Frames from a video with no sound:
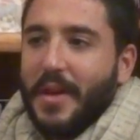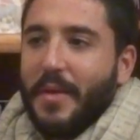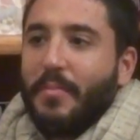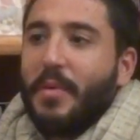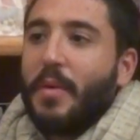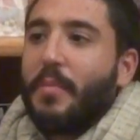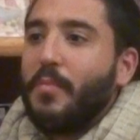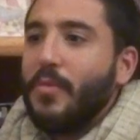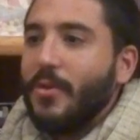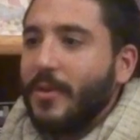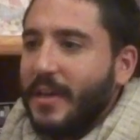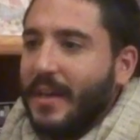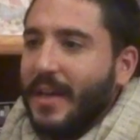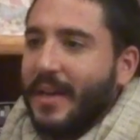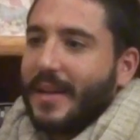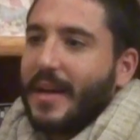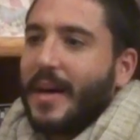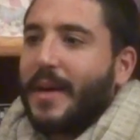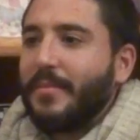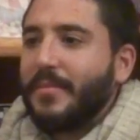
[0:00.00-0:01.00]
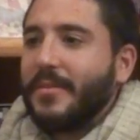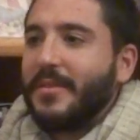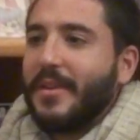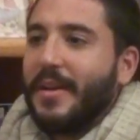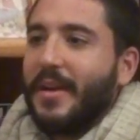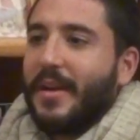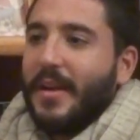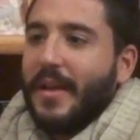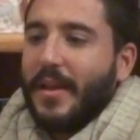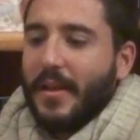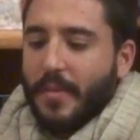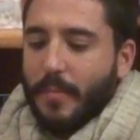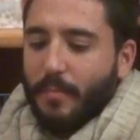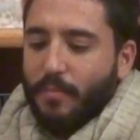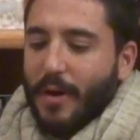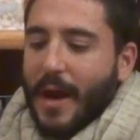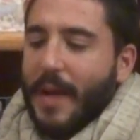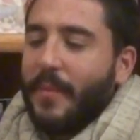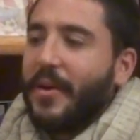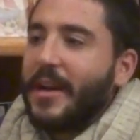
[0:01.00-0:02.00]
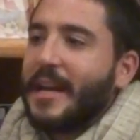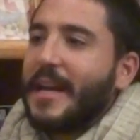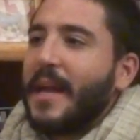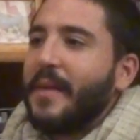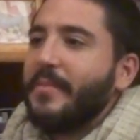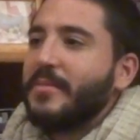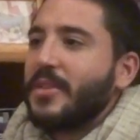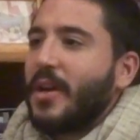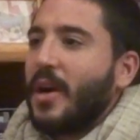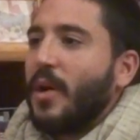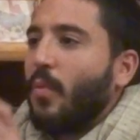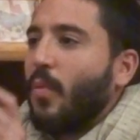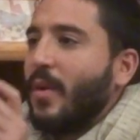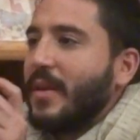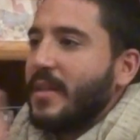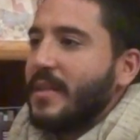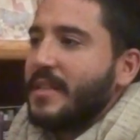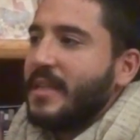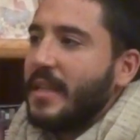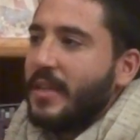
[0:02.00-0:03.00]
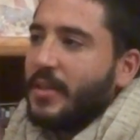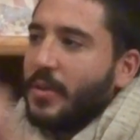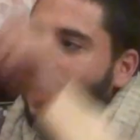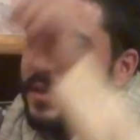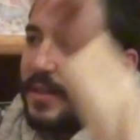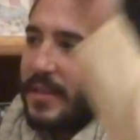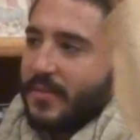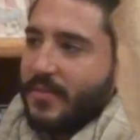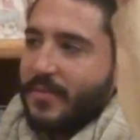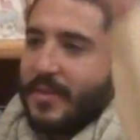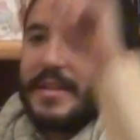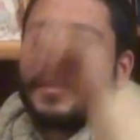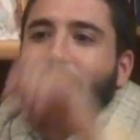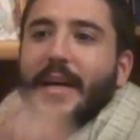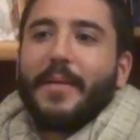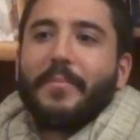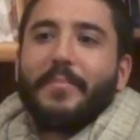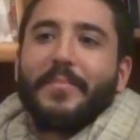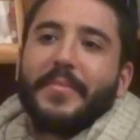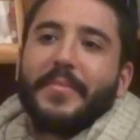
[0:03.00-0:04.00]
But Mukhyanam, primary names are, what does he do in his free time?